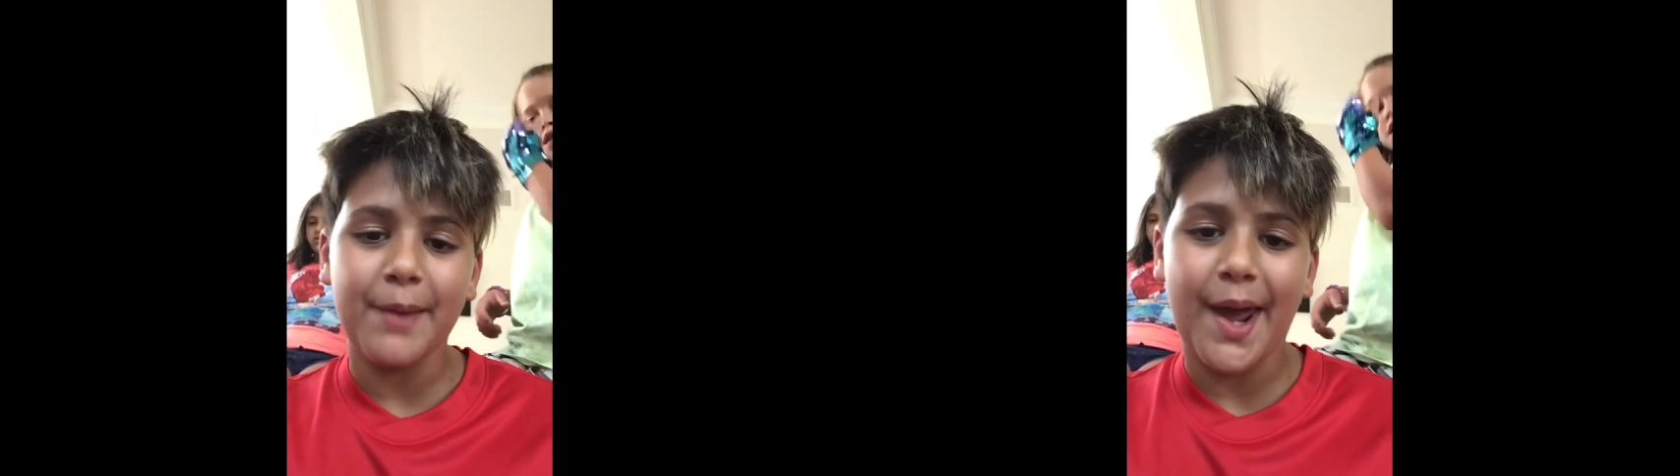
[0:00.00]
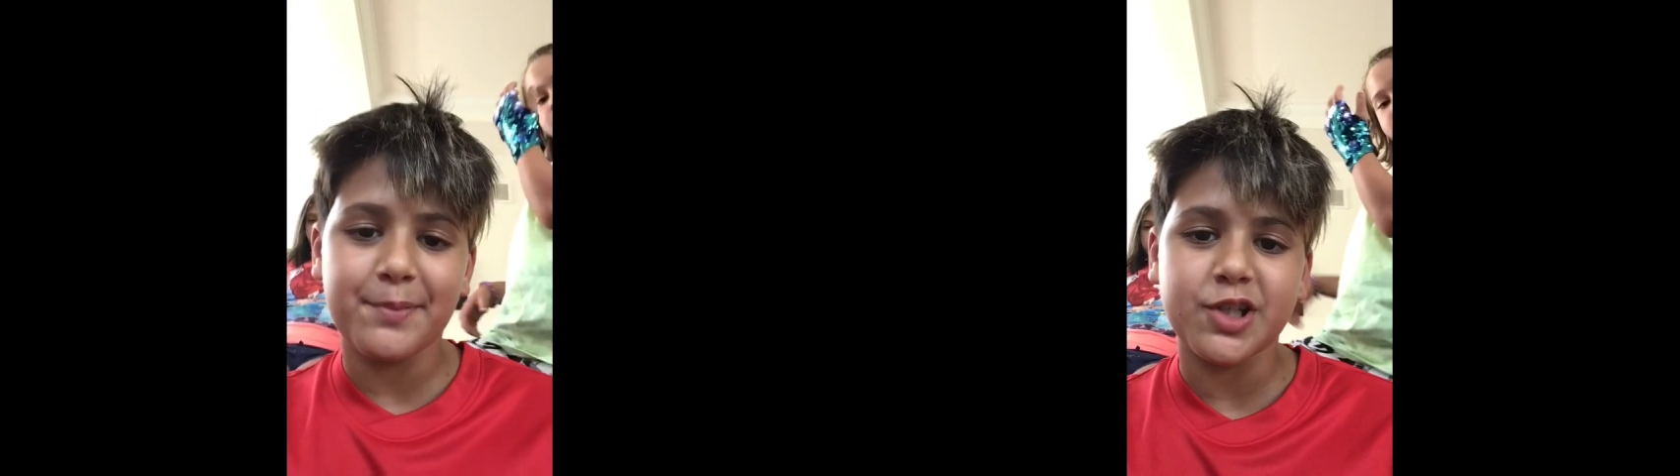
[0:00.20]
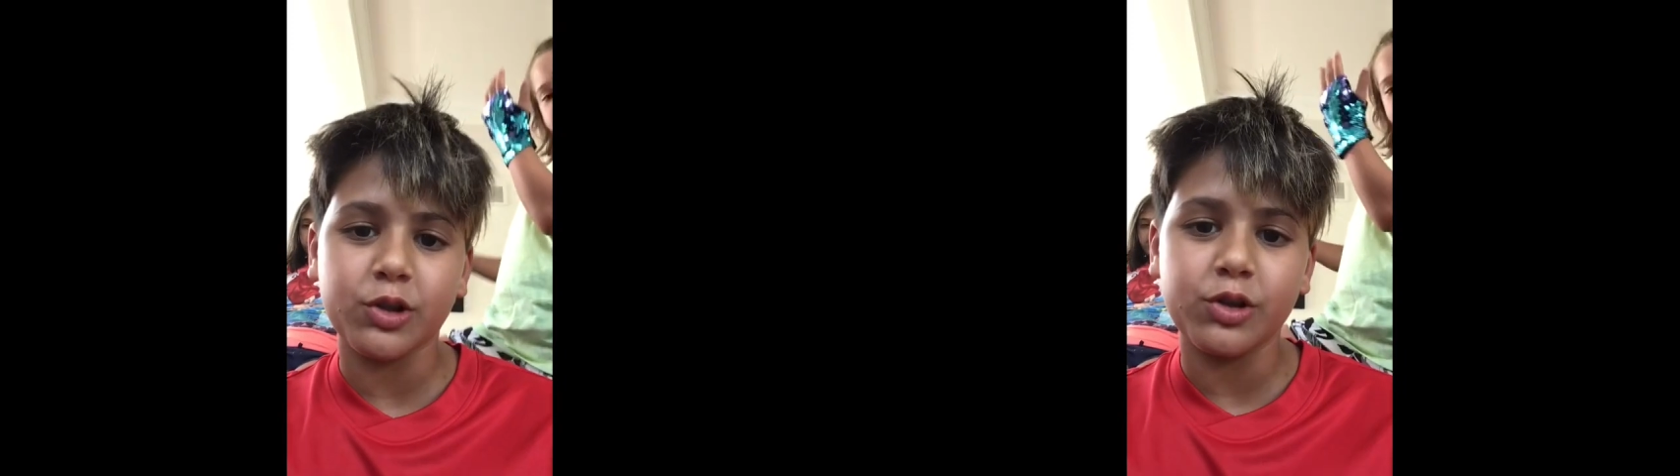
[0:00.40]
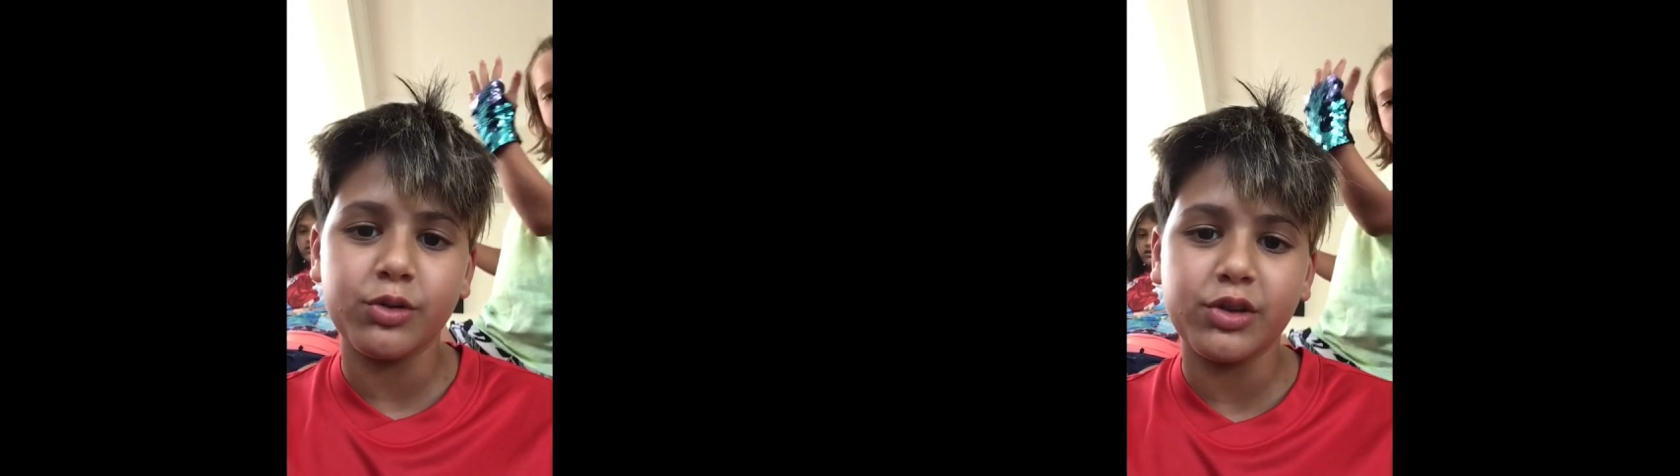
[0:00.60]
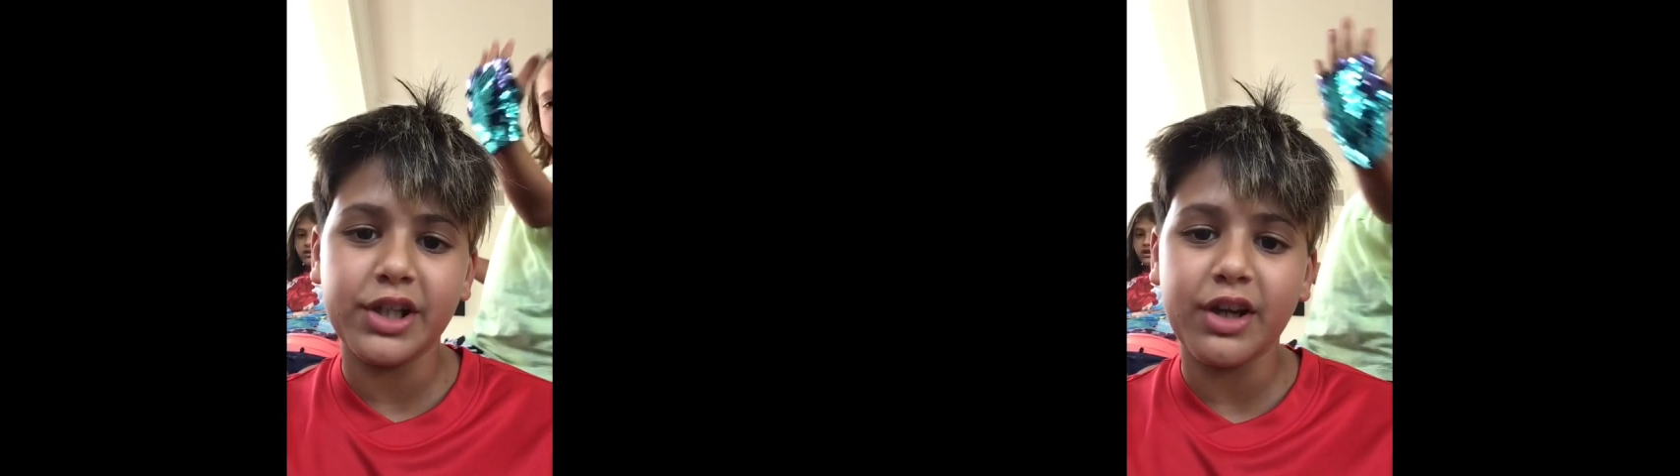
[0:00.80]

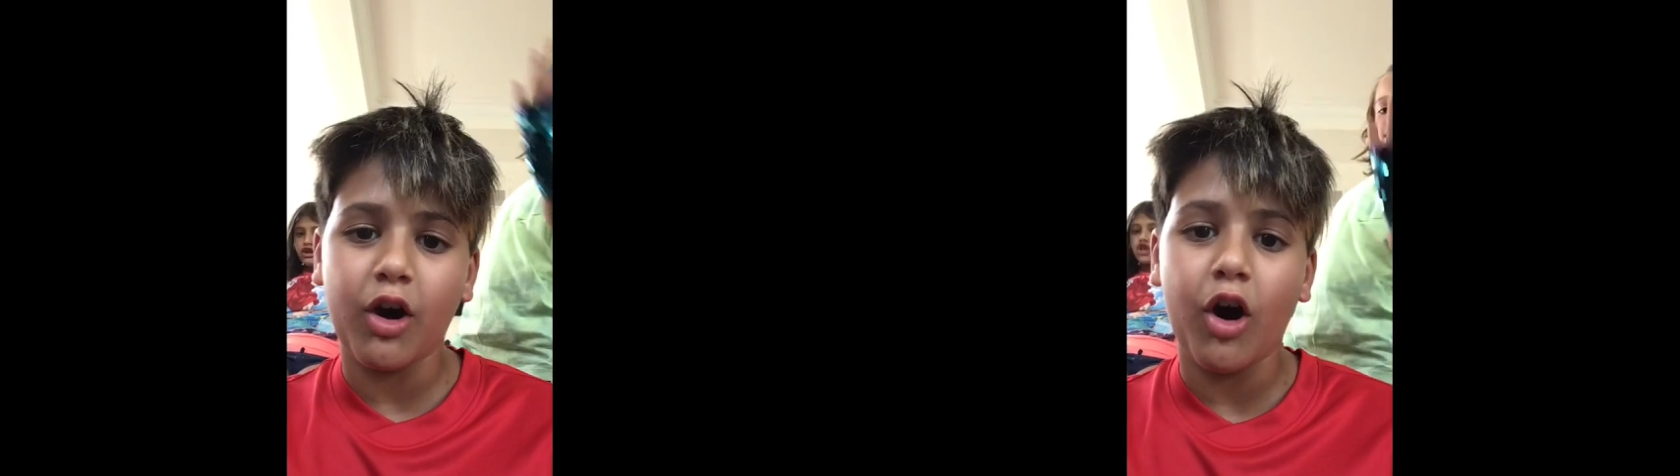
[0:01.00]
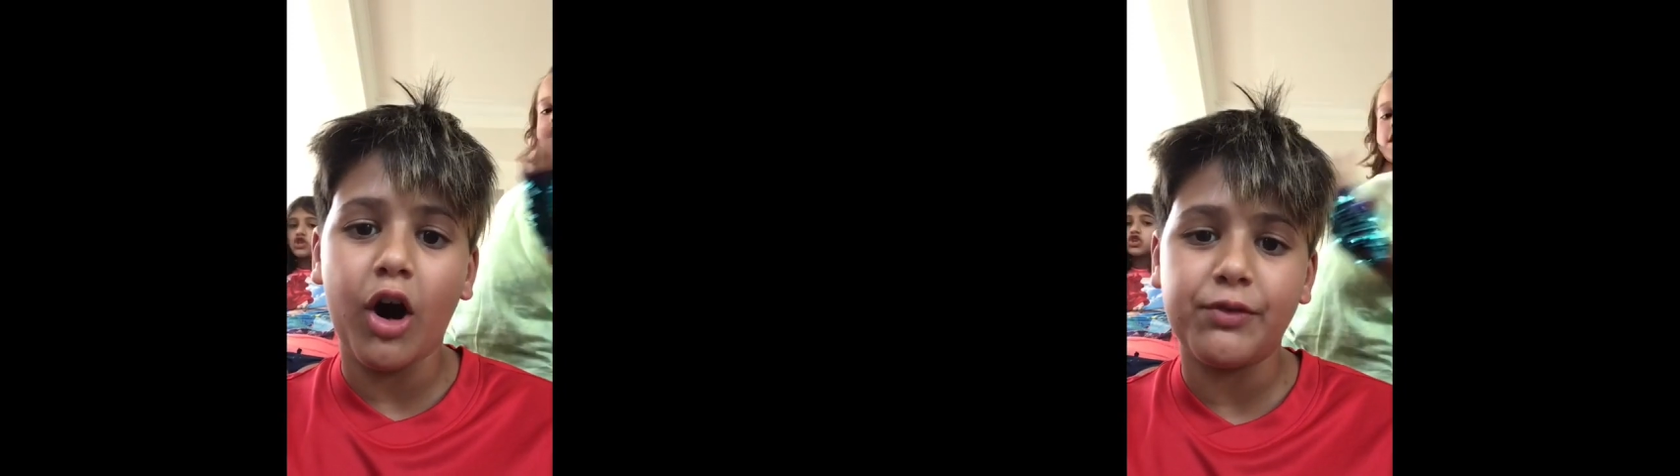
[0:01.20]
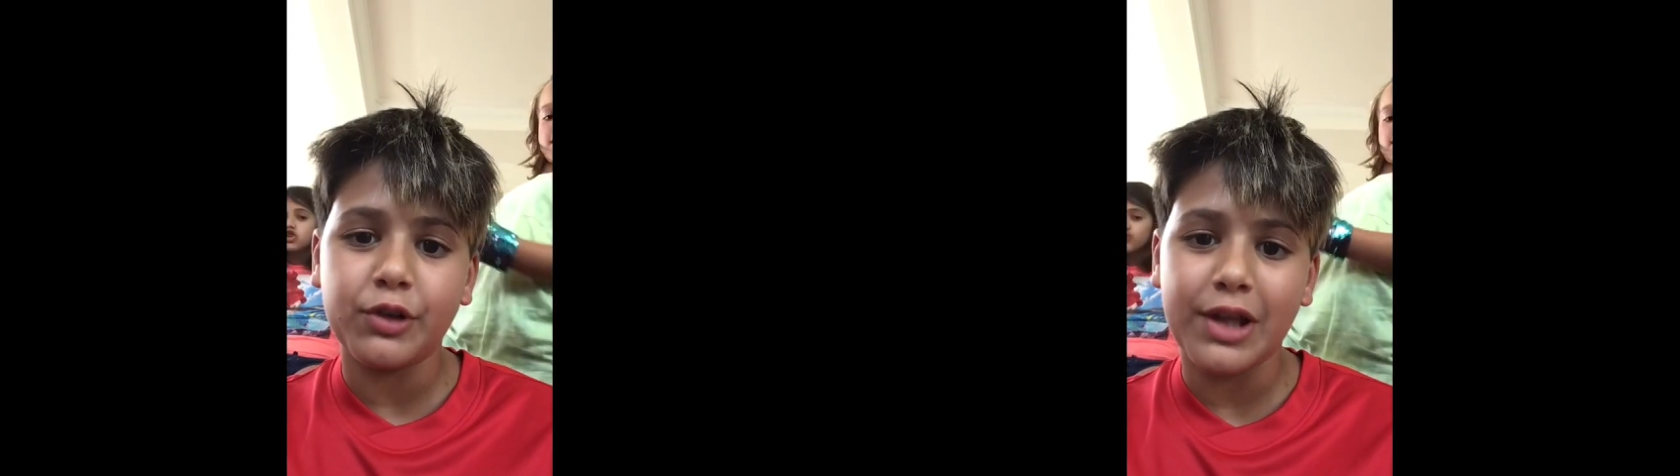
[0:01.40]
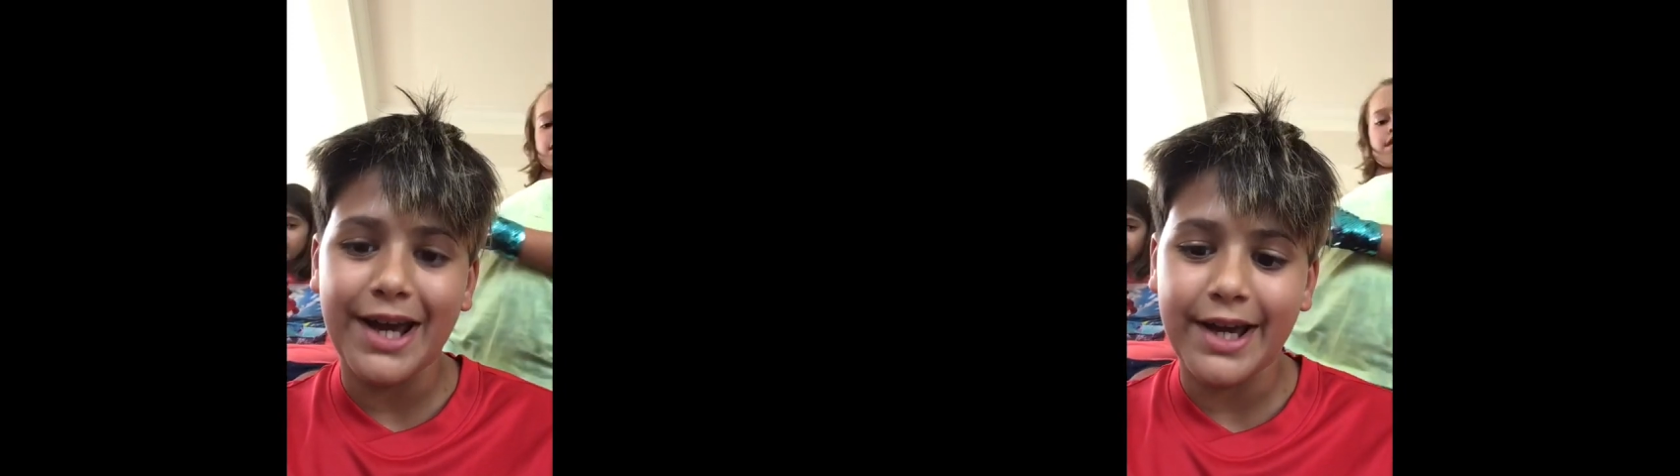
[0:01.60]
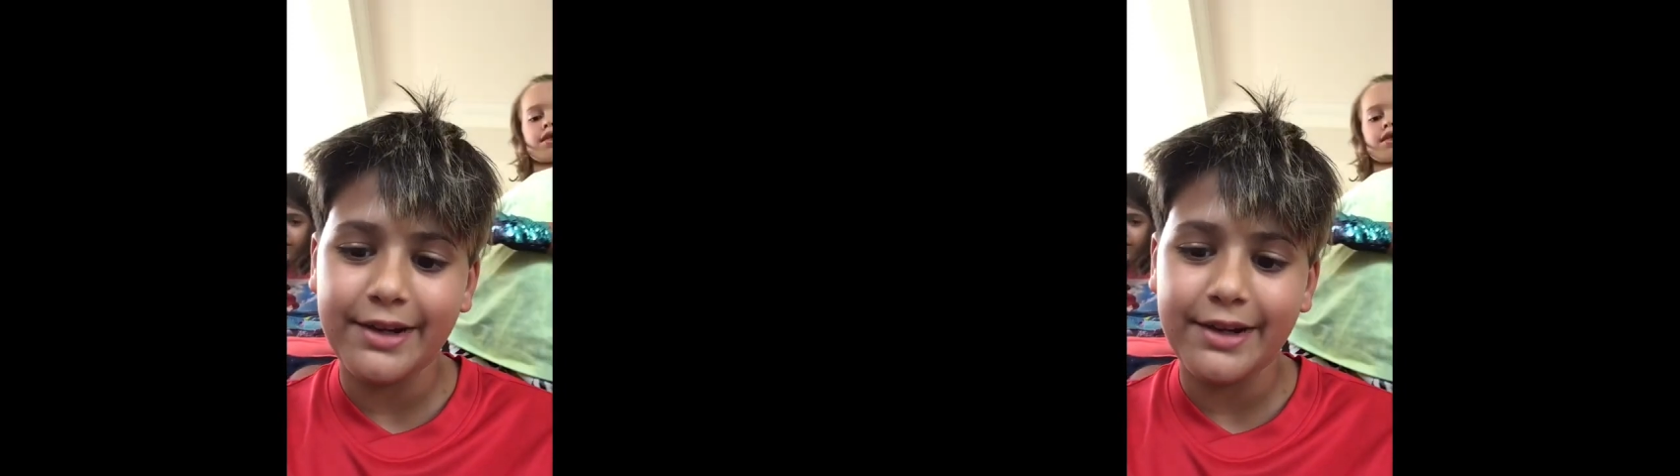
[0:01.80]
absolutely awful at.